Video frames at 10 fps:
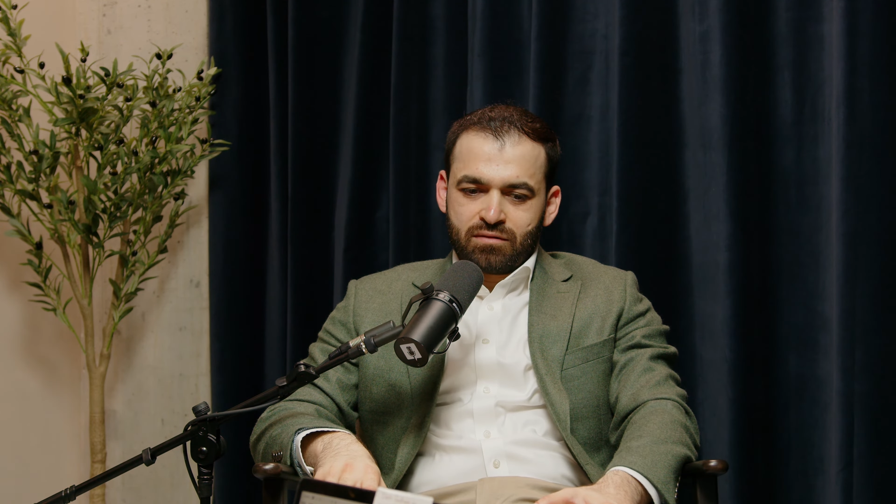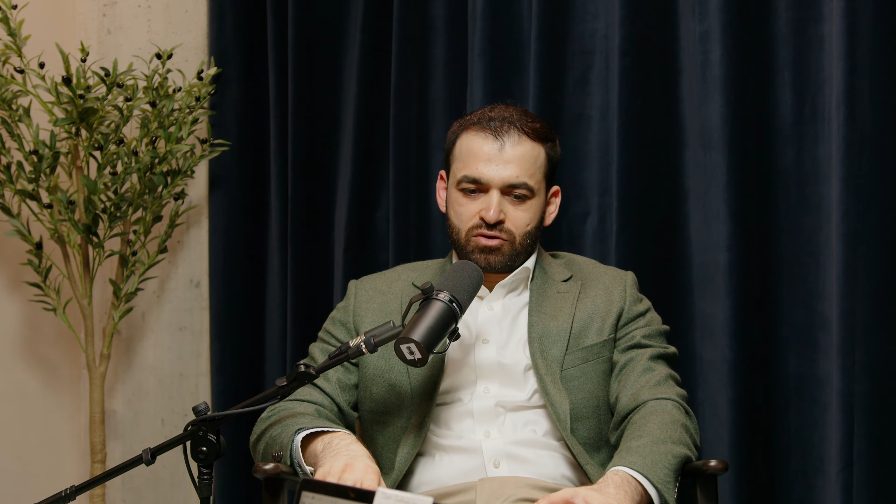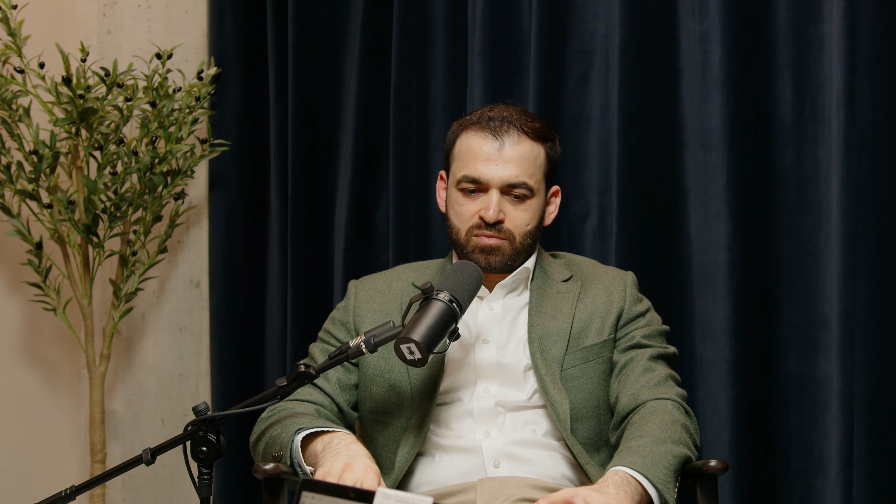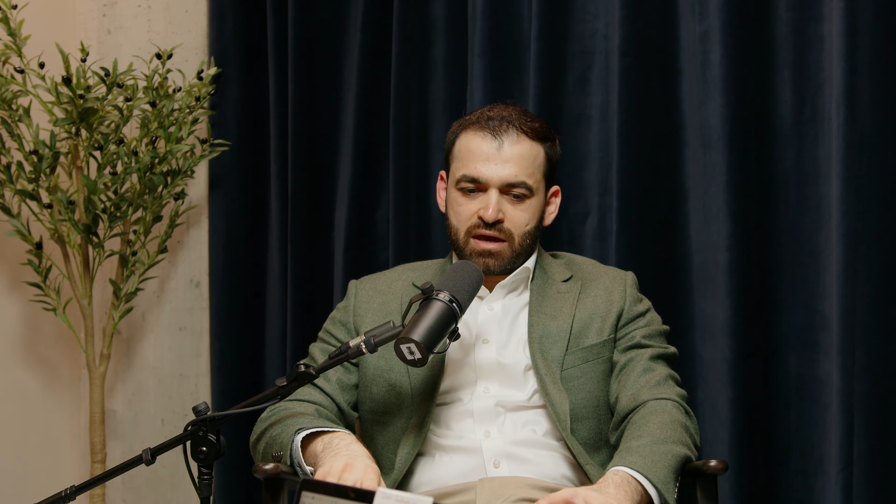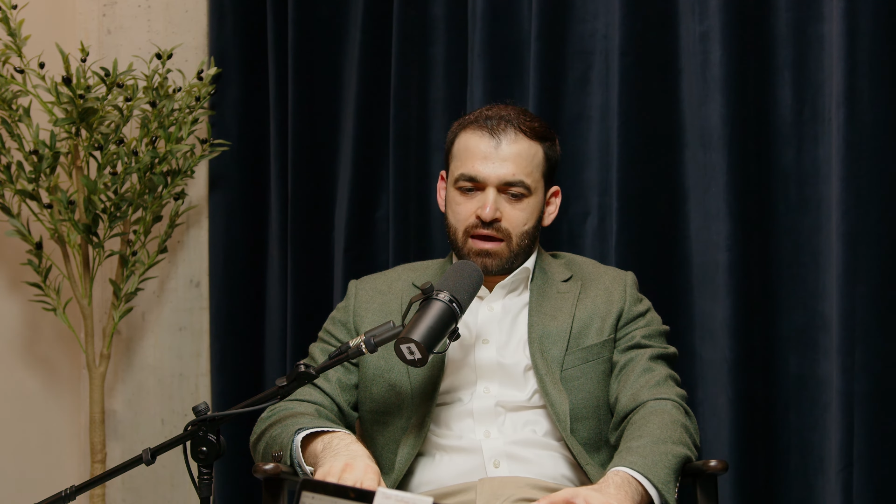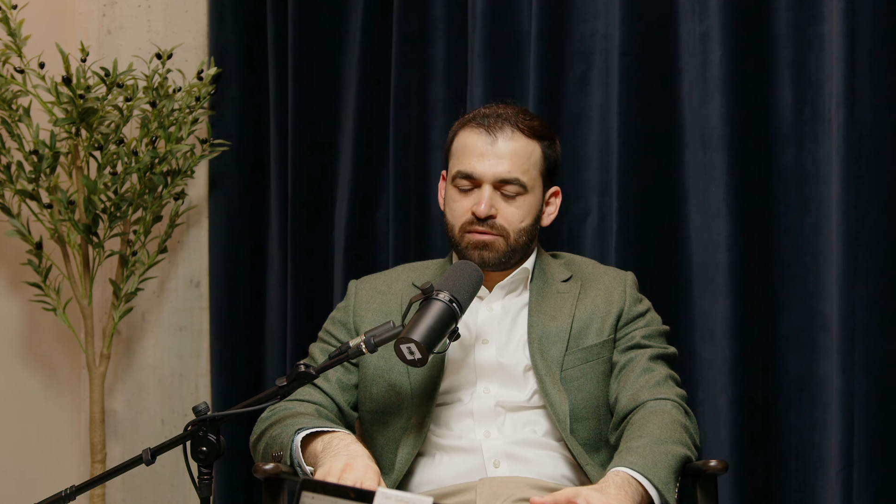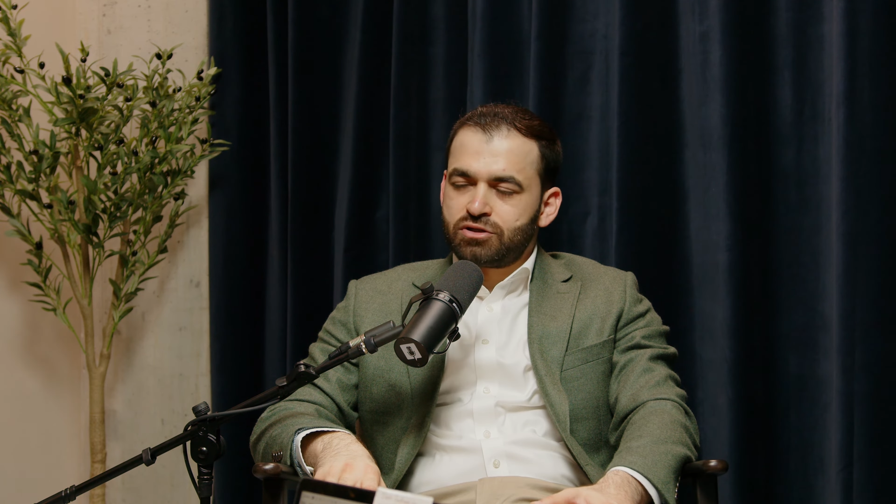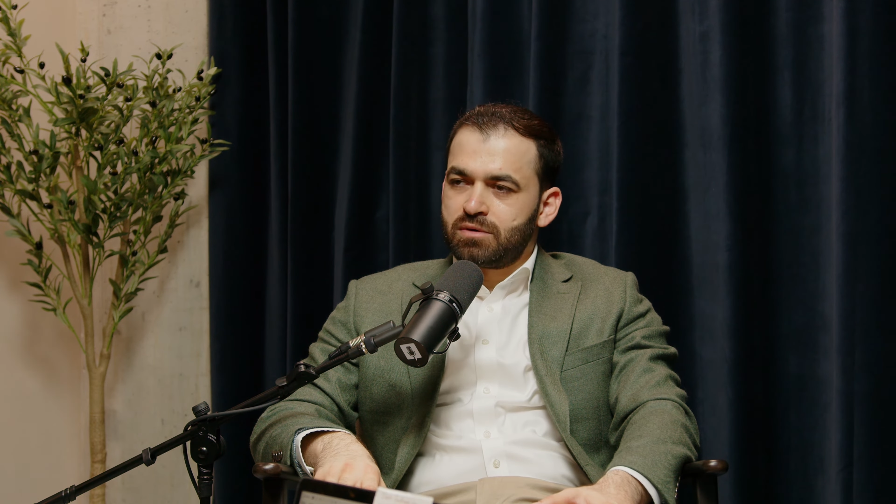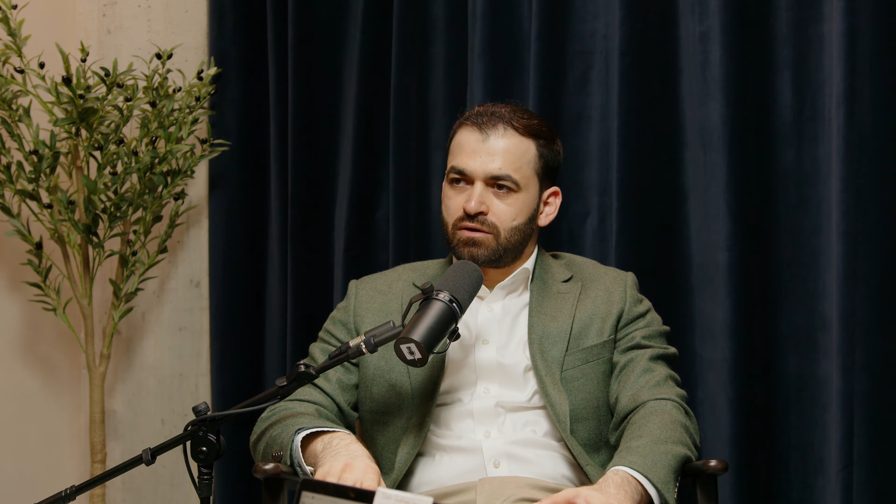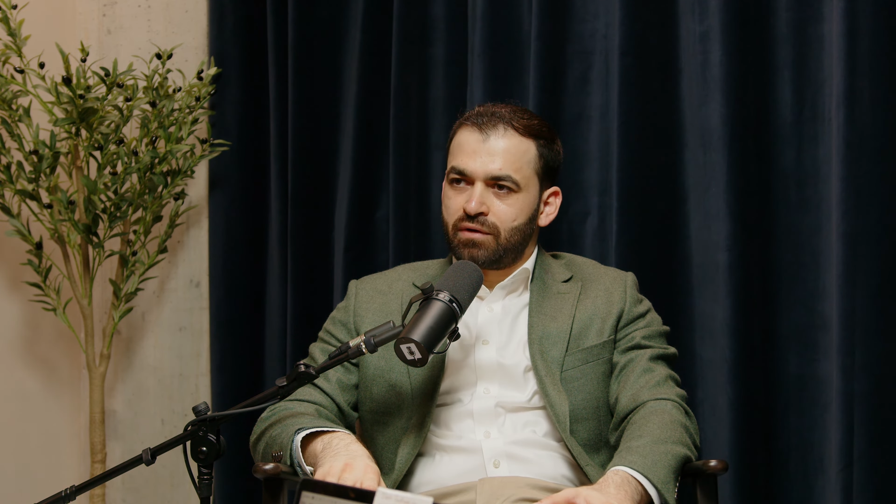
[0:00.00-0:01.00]
to be able
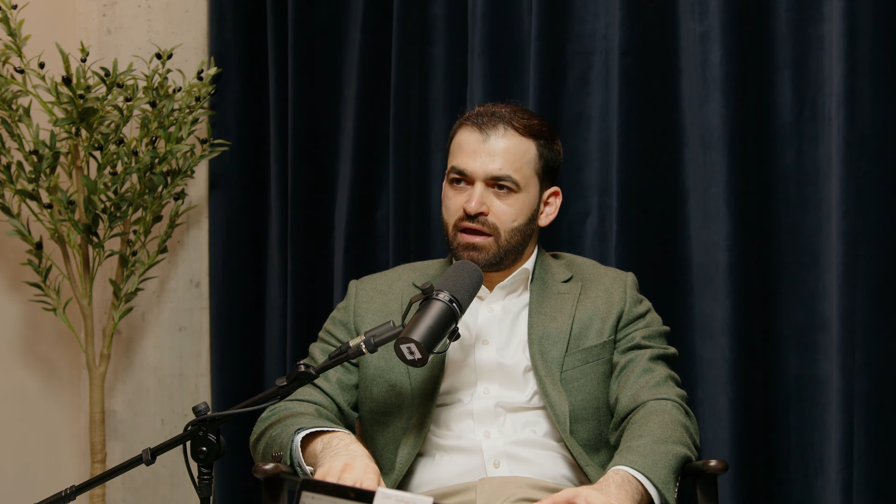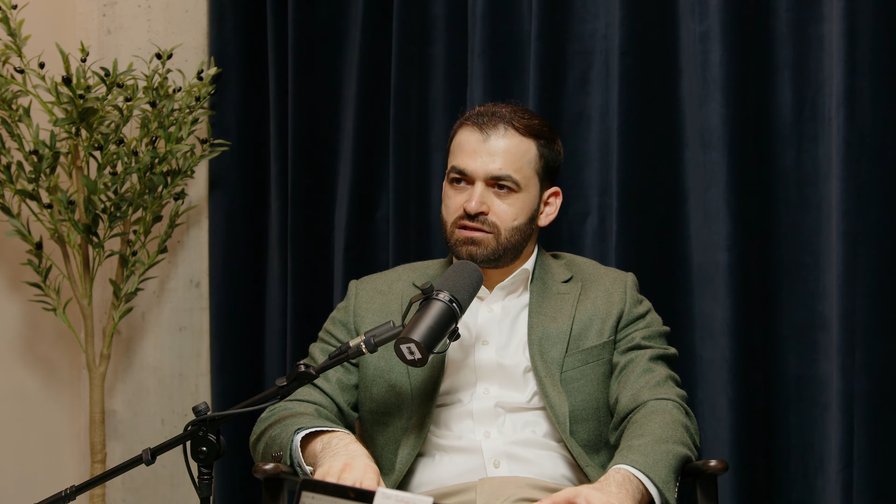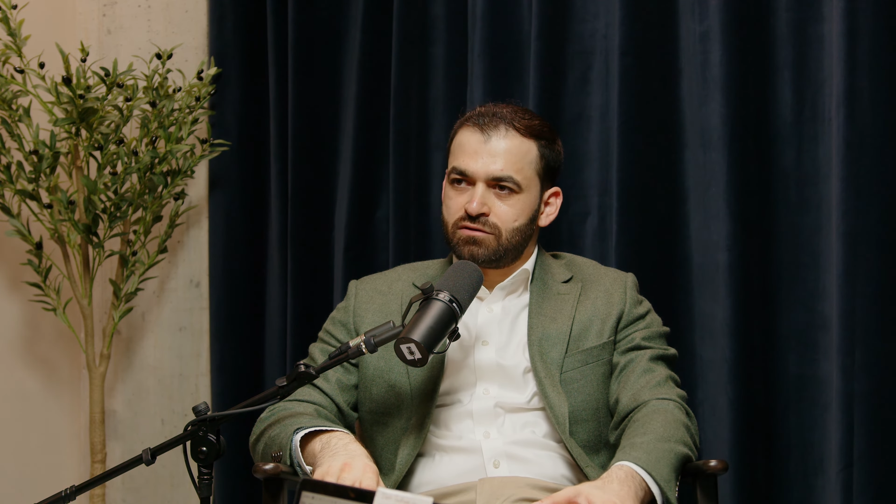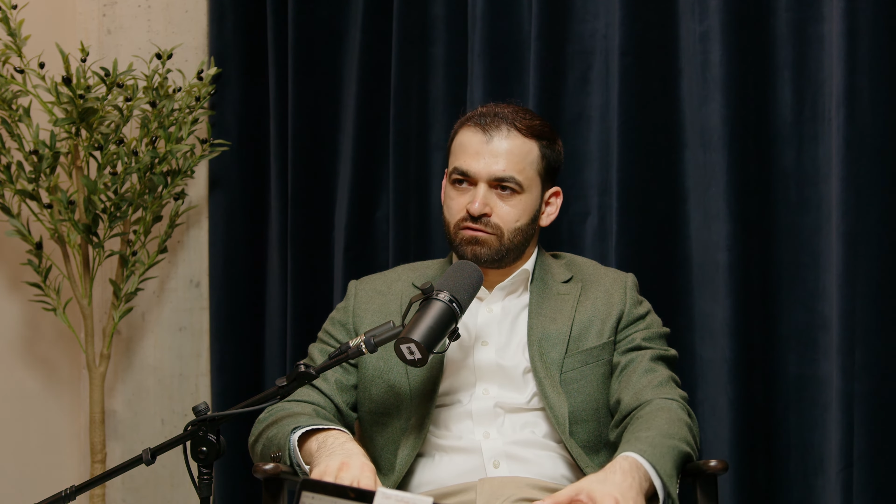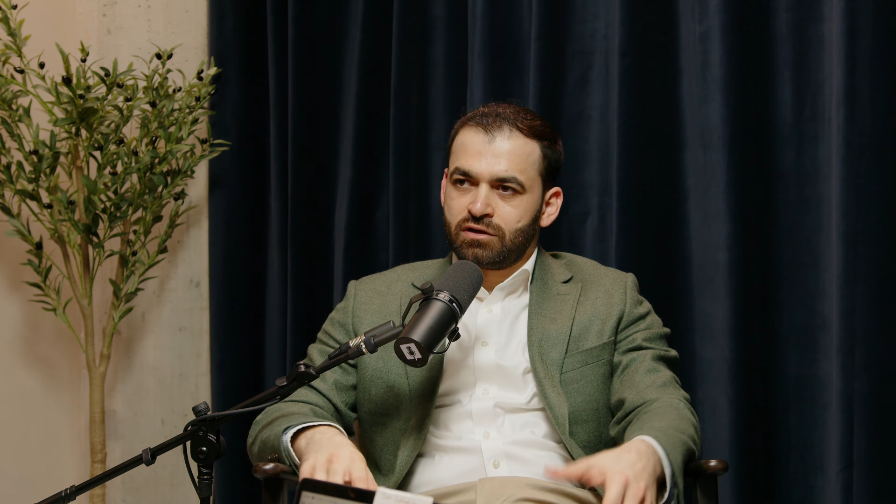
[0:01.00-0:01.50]
to be creative,